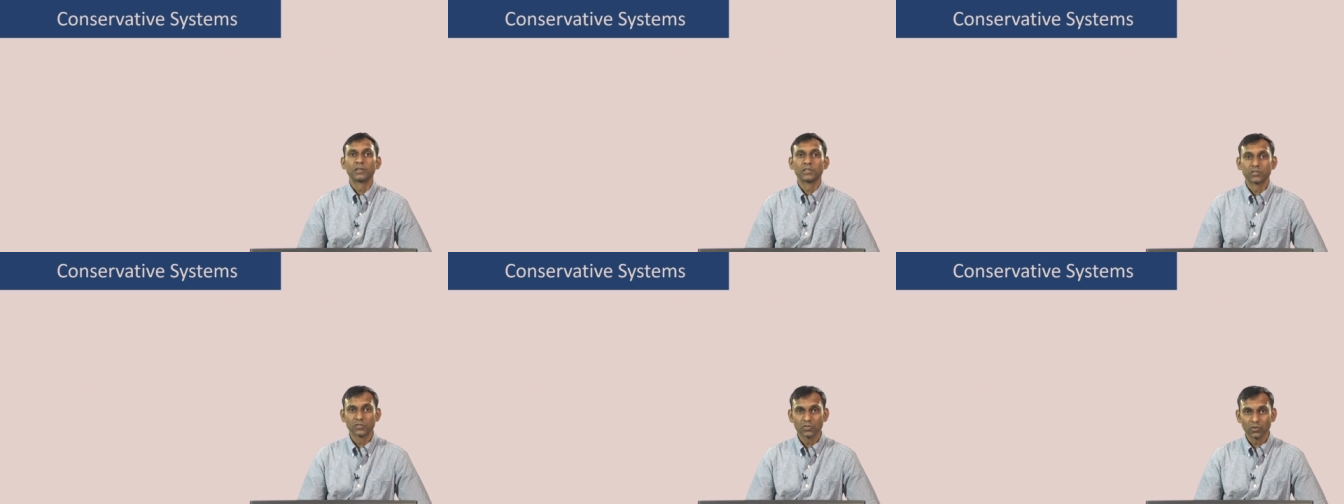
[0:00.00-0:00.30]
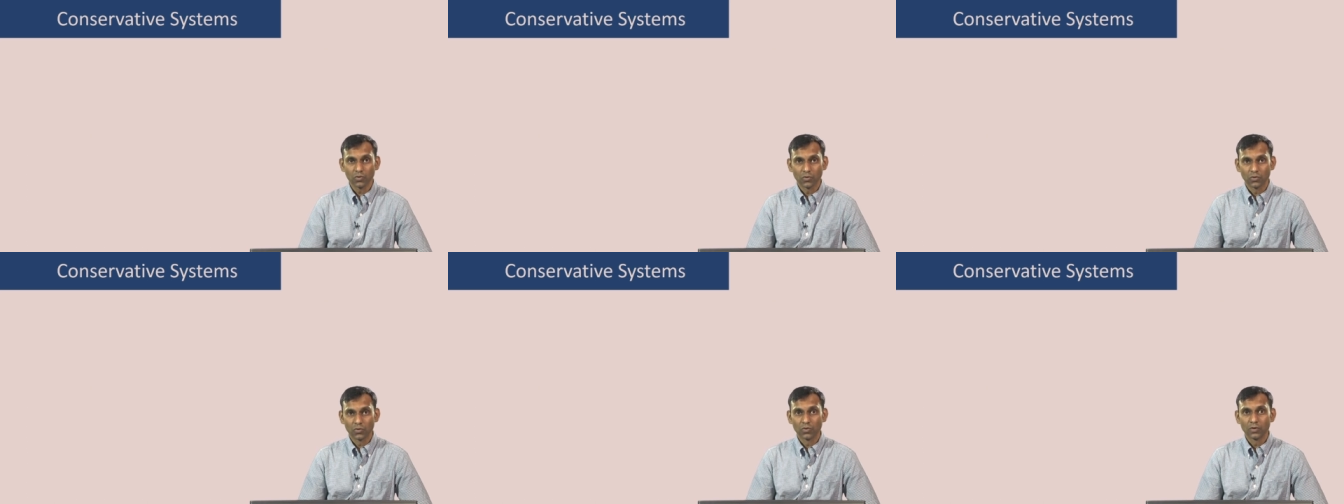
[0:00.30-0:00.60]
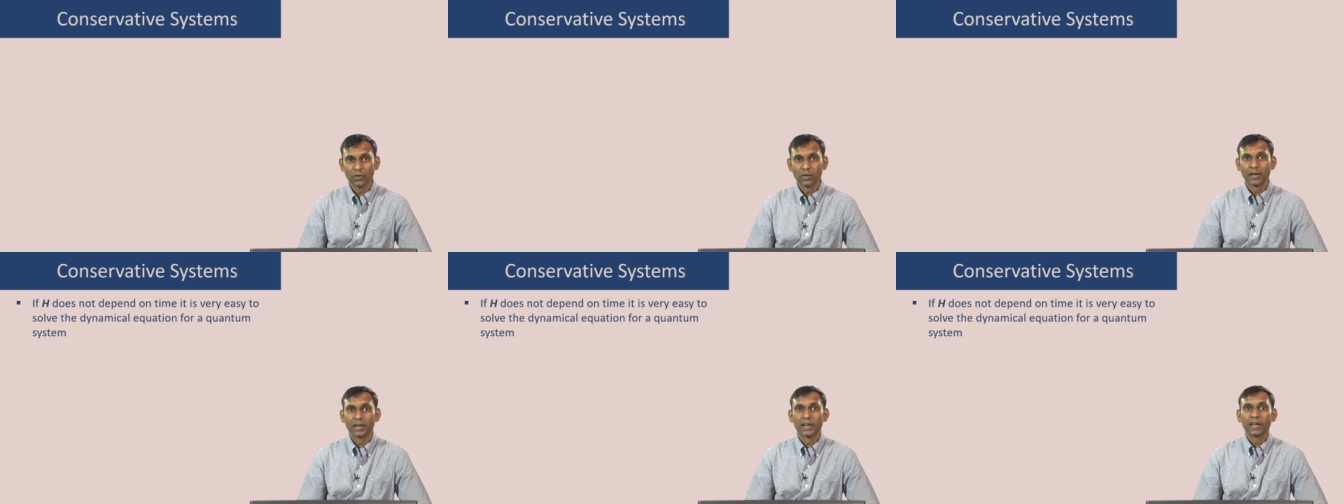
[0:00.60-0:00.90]

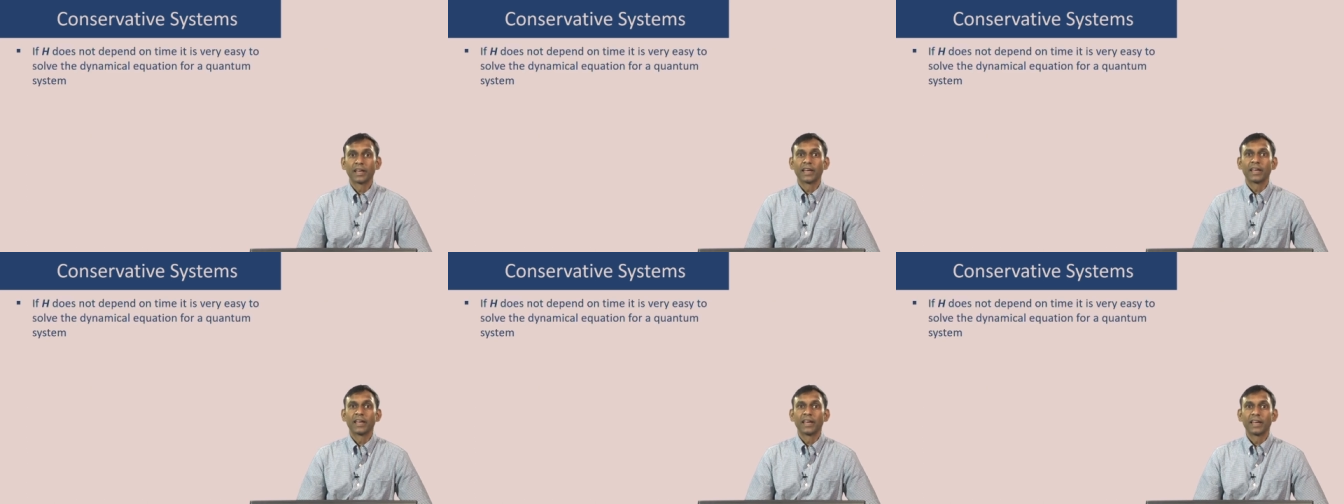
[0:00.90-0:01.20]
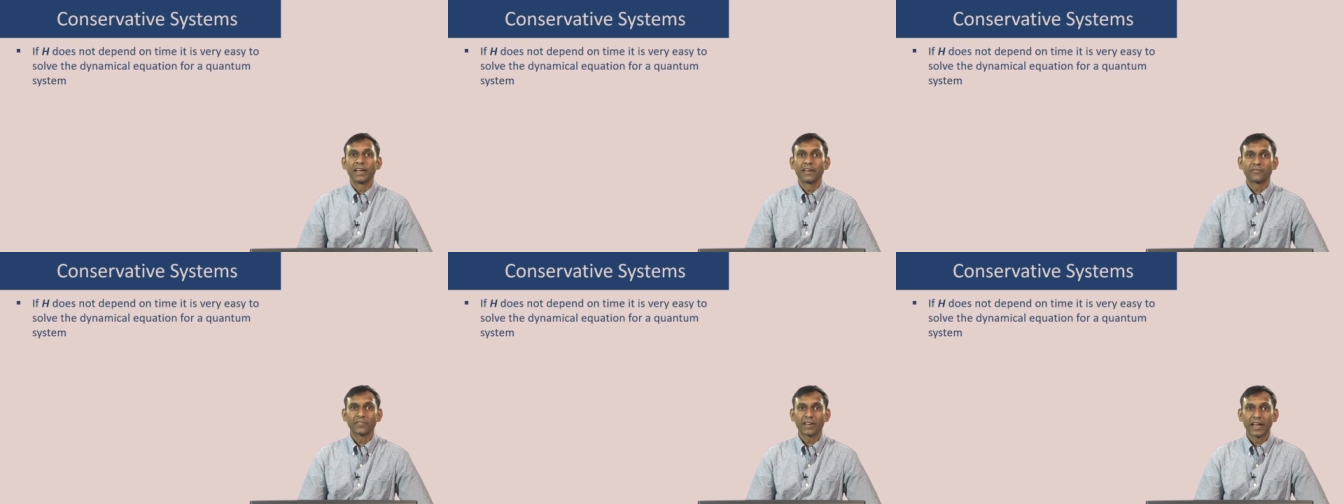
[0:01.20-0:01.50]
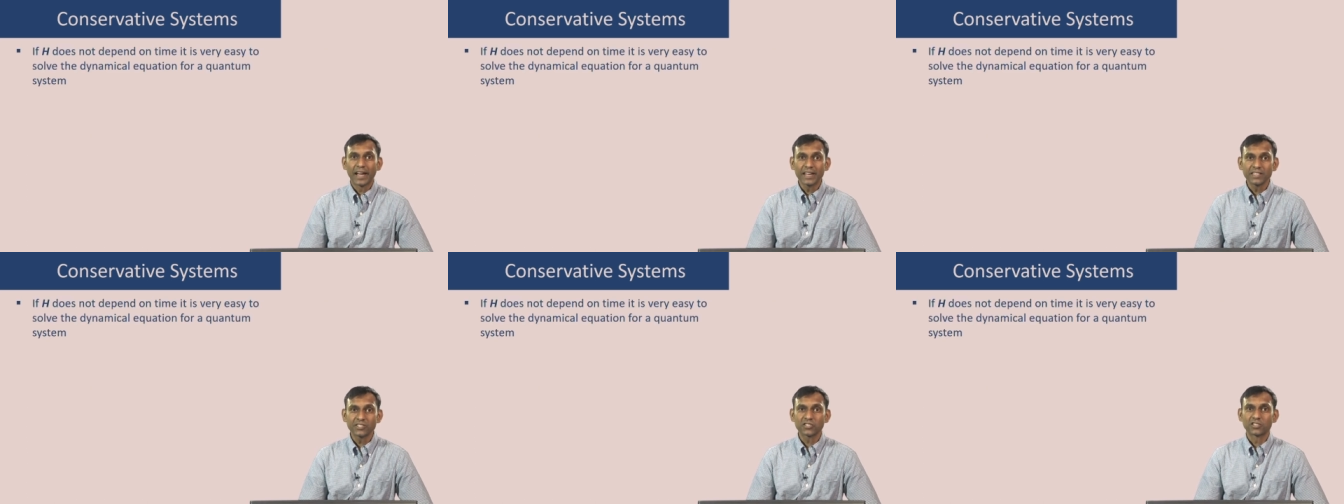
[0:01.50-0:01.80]
So, if
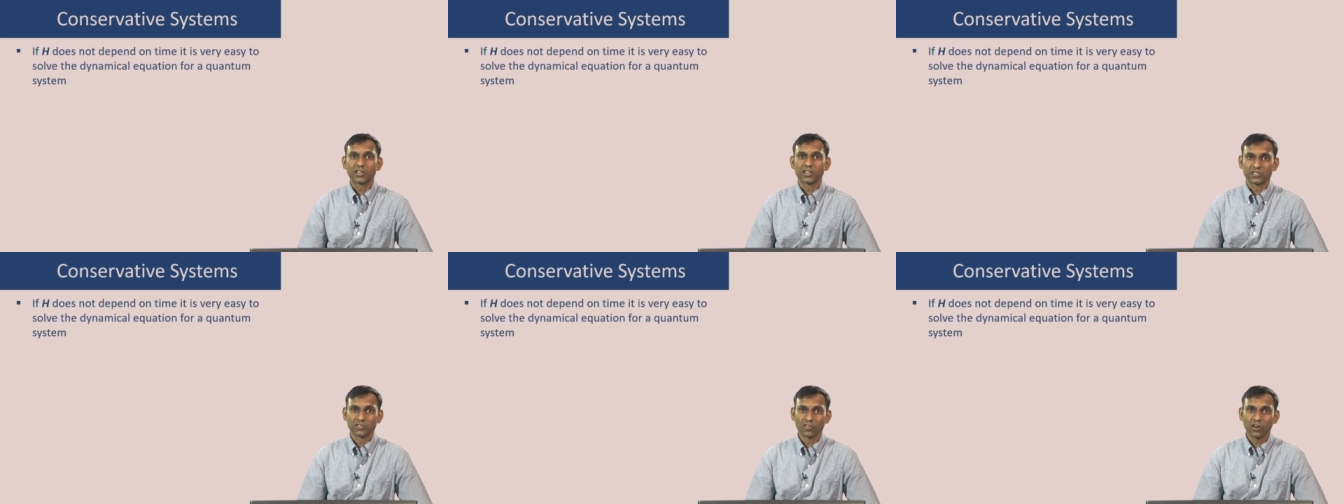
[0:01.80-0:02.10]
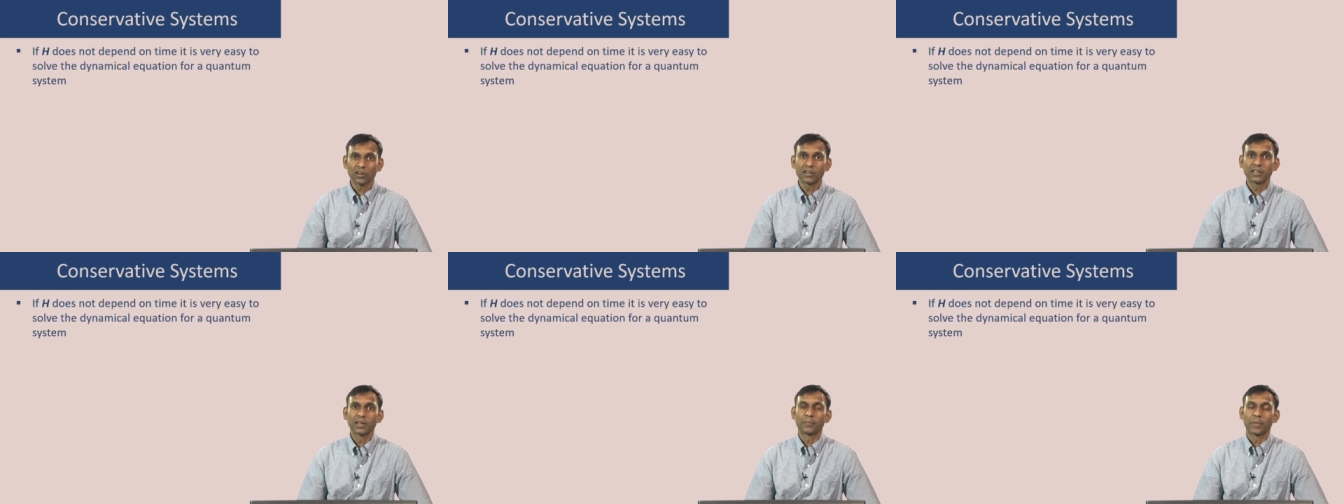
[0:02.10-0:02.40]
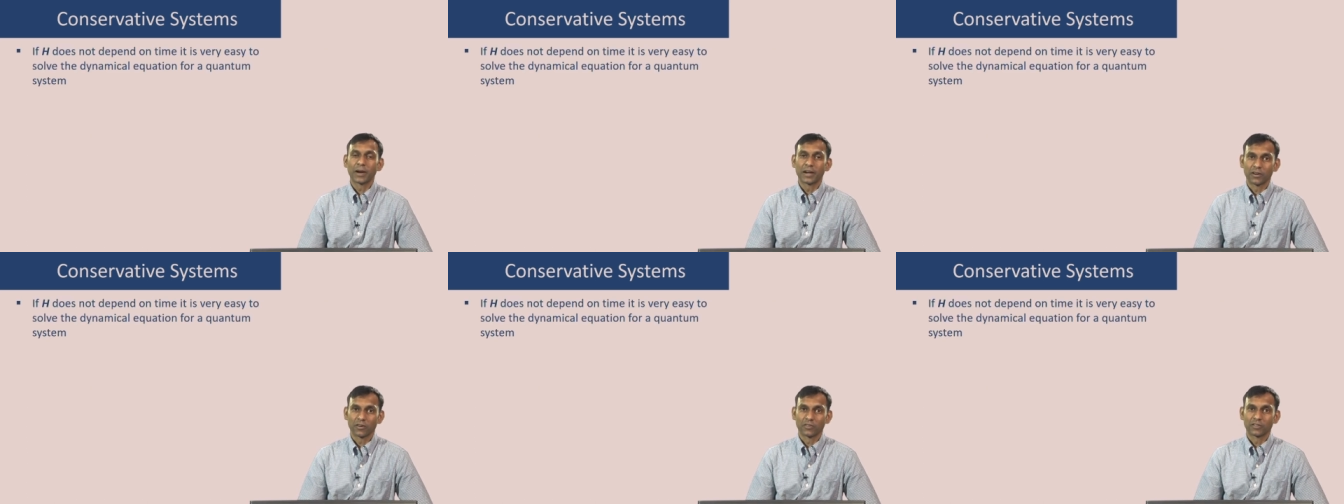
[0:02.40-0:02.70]
h does not
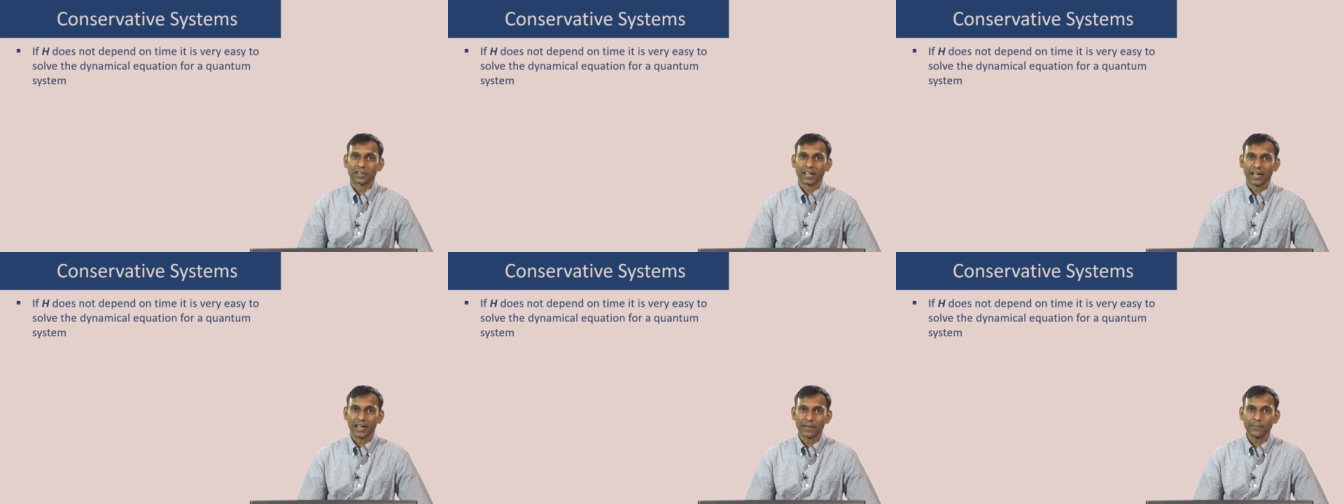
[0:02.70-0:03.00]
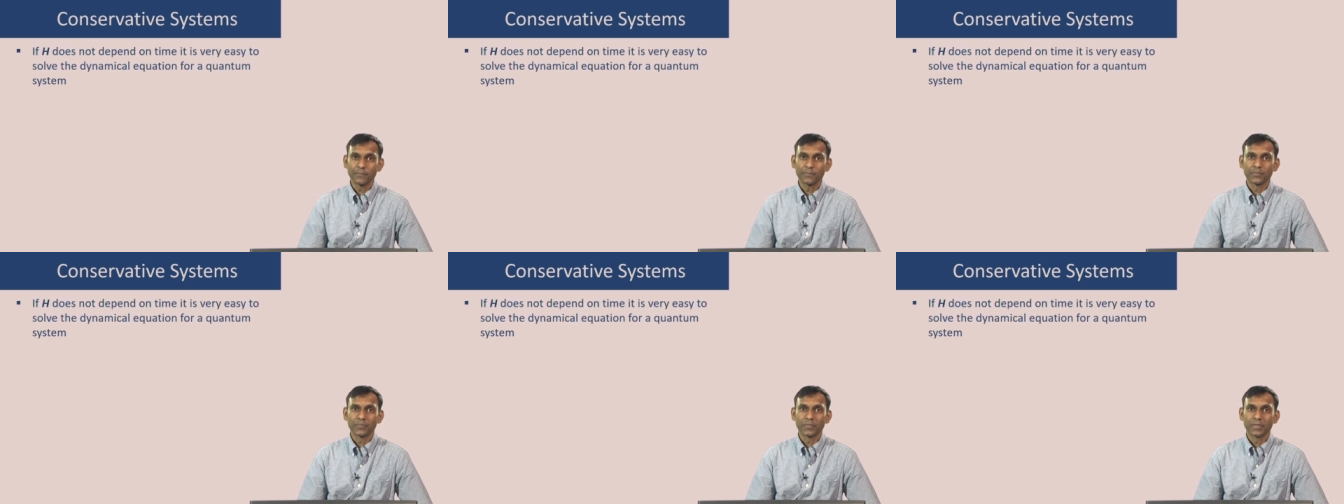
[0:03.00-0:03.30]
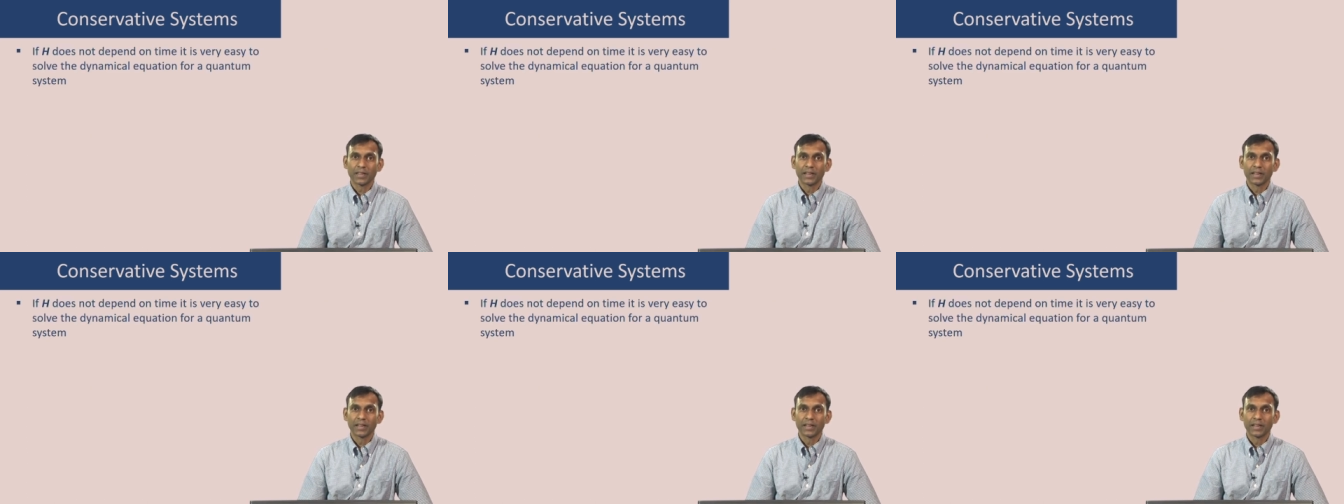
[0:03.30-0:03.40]
depend on time,